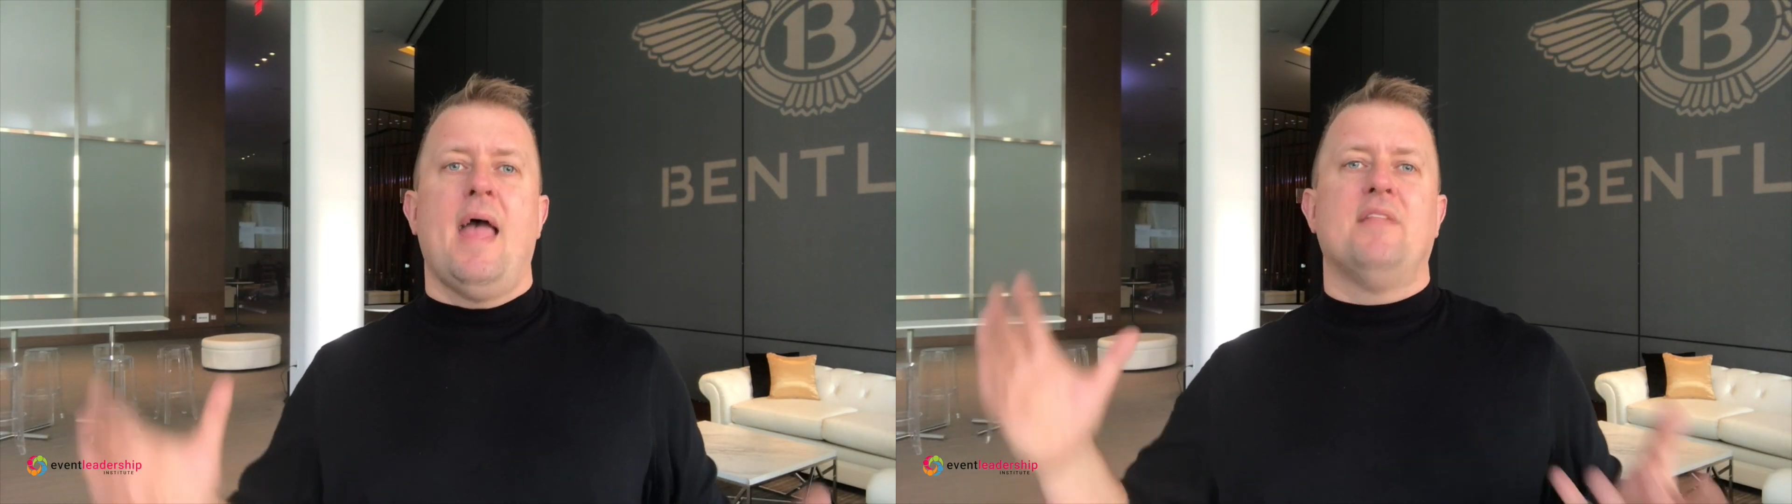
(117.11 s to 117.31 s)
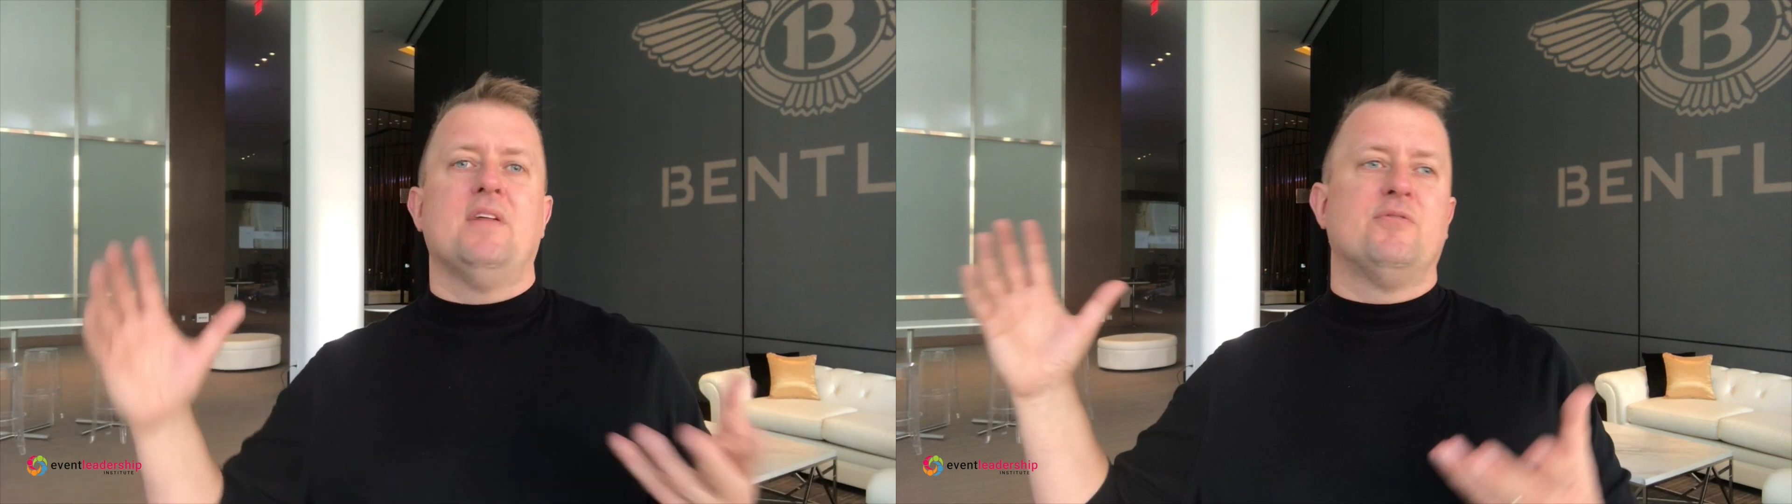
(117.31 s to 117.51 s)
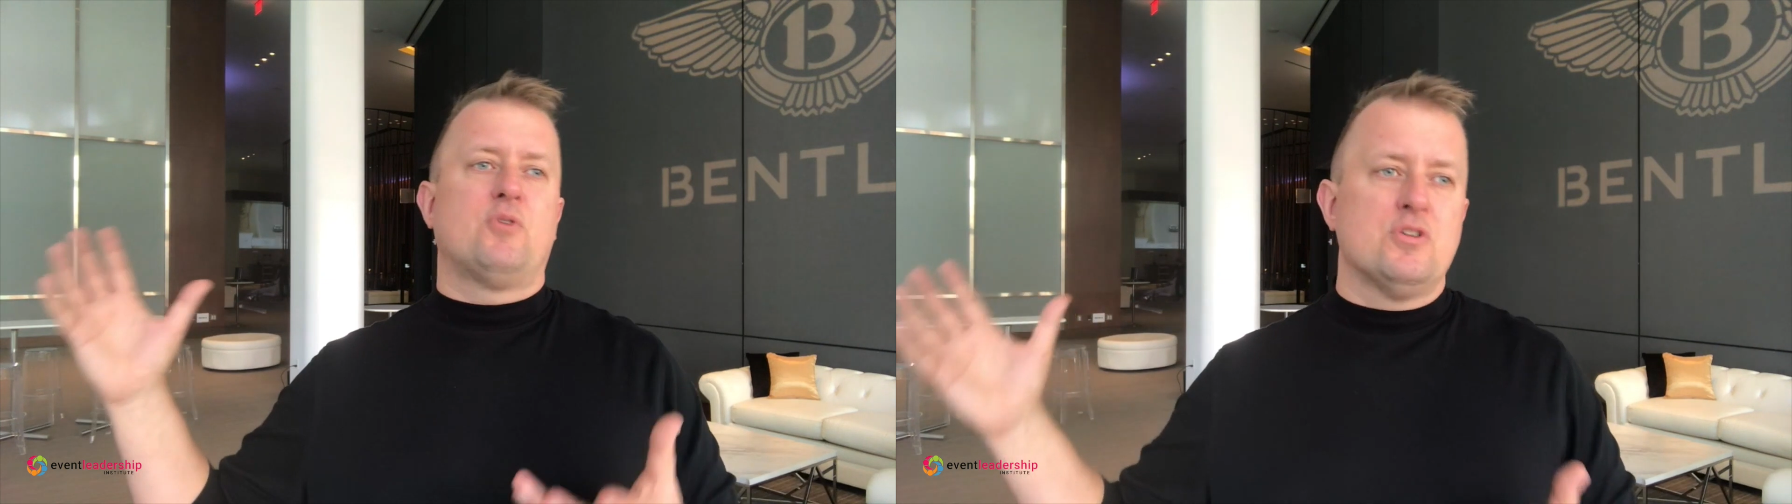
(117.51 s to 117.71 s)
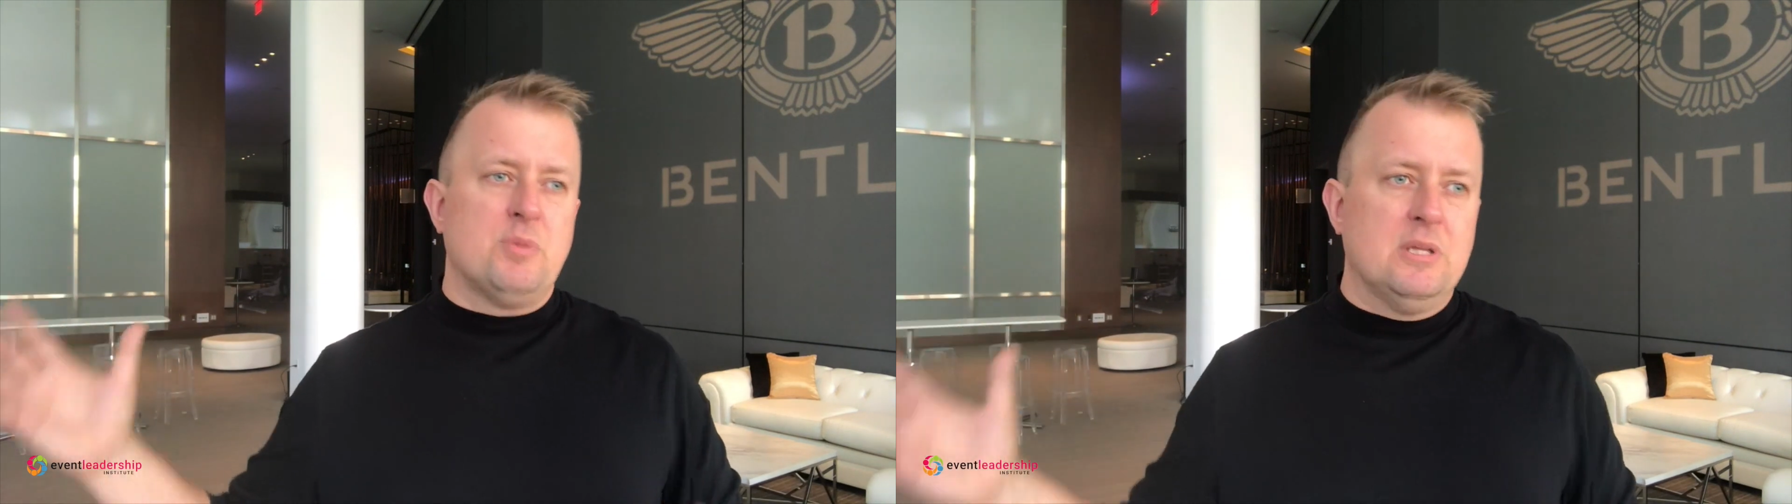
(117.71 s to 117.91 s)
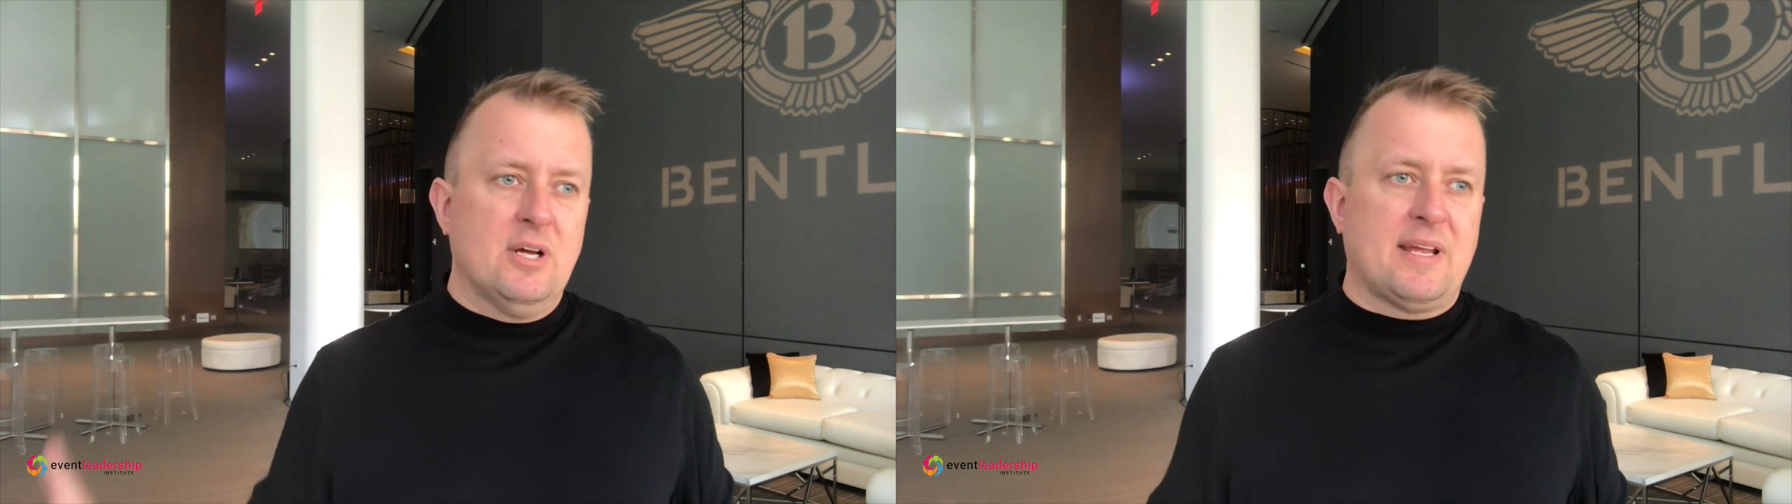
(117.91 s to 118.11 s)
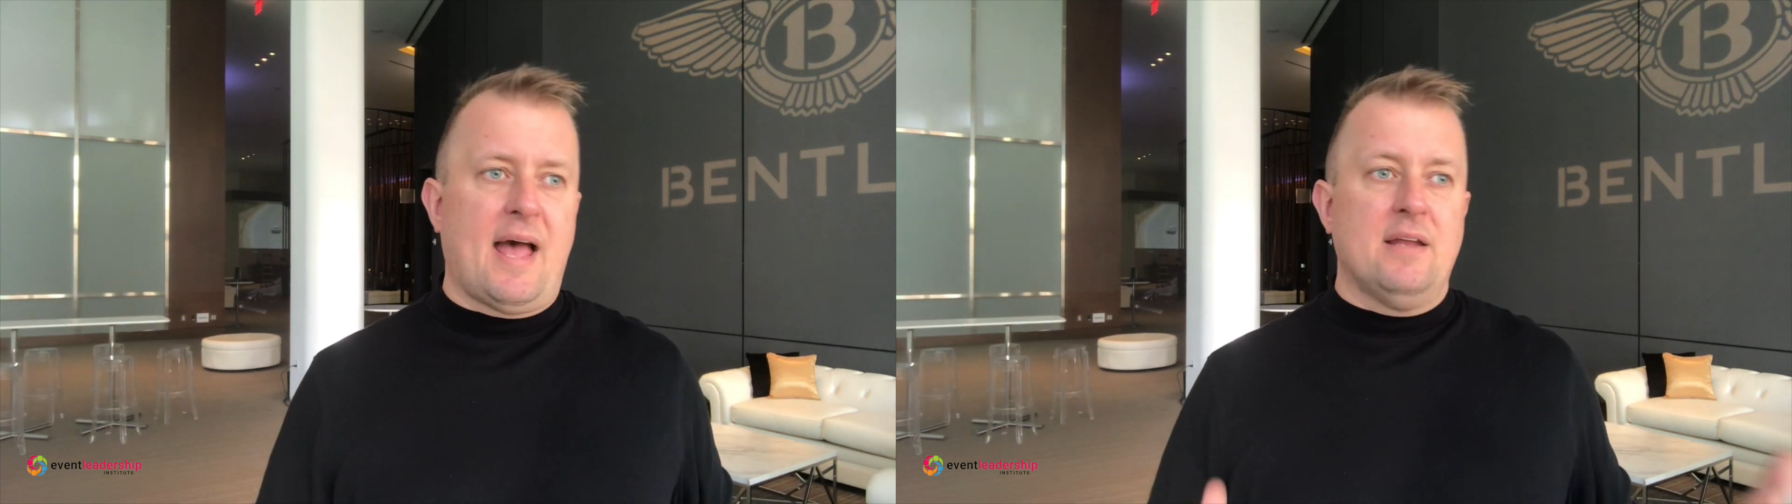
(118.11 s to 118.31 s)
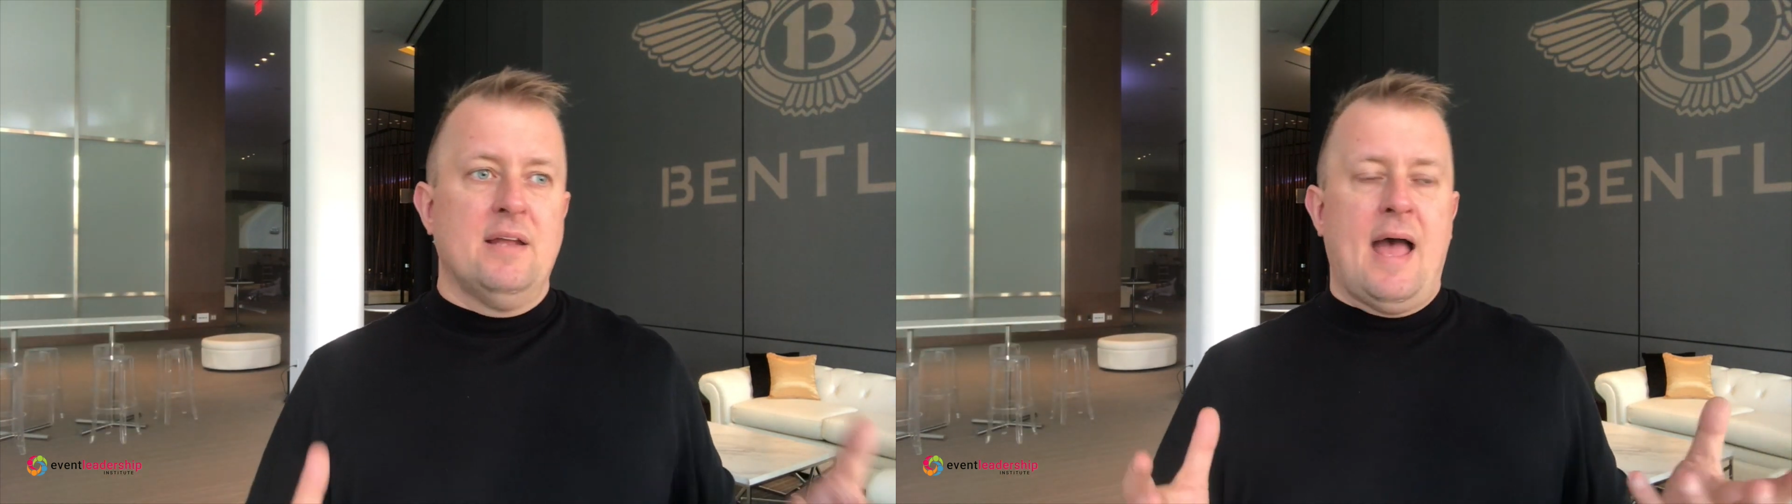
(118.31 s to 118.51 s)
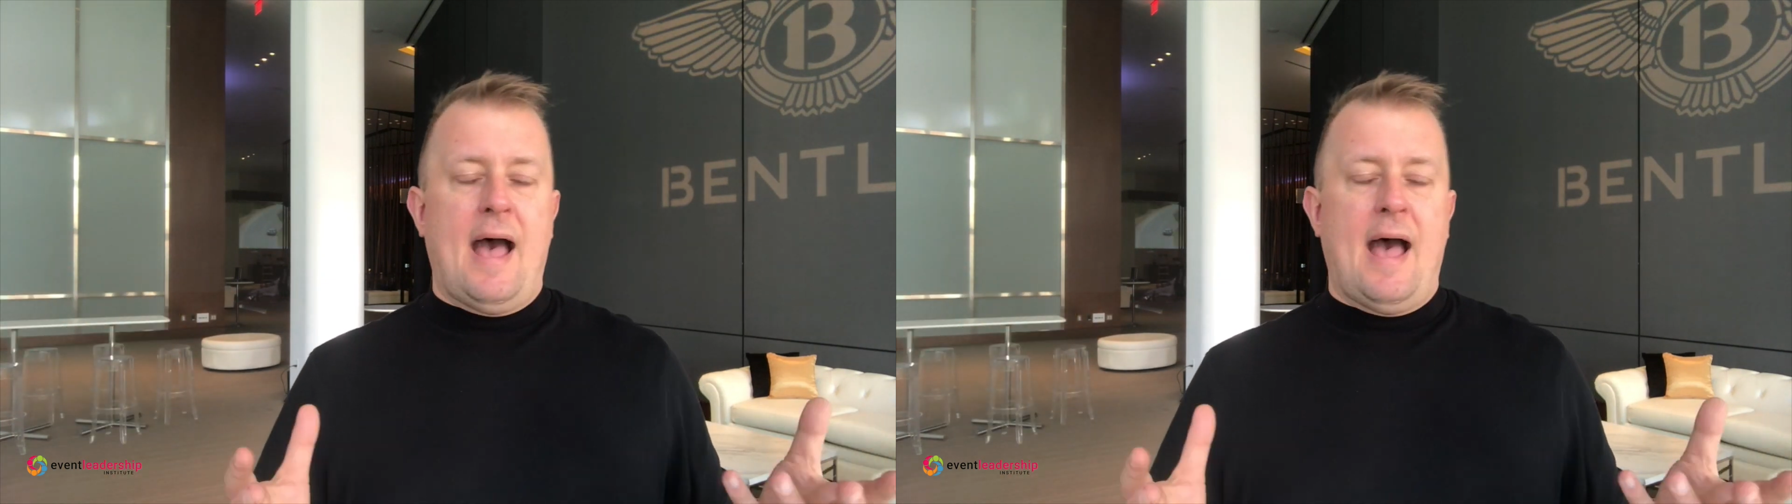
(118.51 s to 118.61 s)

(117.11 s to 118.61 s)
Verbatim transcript: And then, of course, we look at